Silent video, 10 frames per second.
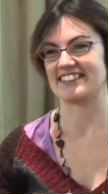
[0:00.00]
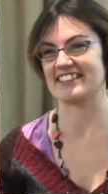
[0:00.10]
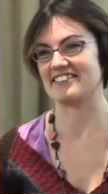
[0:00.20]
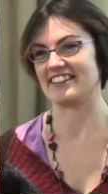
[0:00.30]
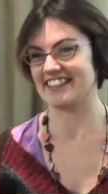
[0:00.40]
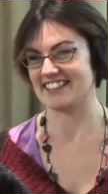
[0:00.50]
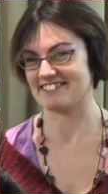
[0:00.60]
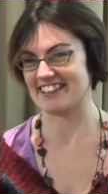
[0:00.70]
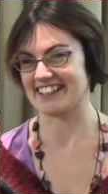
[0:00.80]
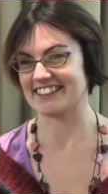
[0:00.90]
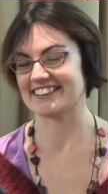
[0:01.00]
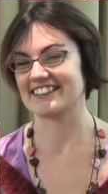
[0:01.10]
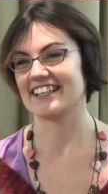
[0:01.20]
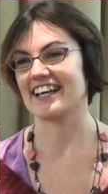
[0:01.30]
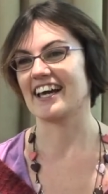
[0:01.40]
do in the evenings,
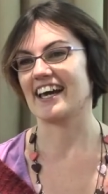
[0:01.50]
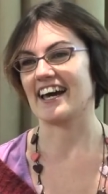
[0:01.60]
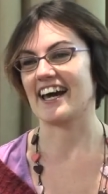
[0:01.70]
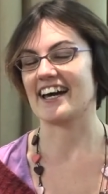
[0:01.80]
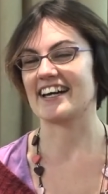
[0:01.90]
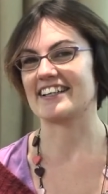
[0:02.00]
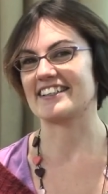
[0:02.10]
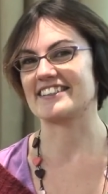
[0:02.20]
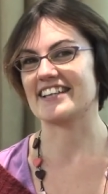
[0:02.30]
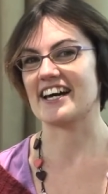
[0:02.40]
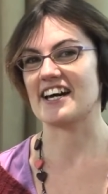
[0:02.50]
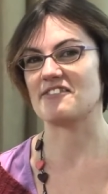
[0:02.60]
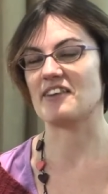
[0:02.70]
and um,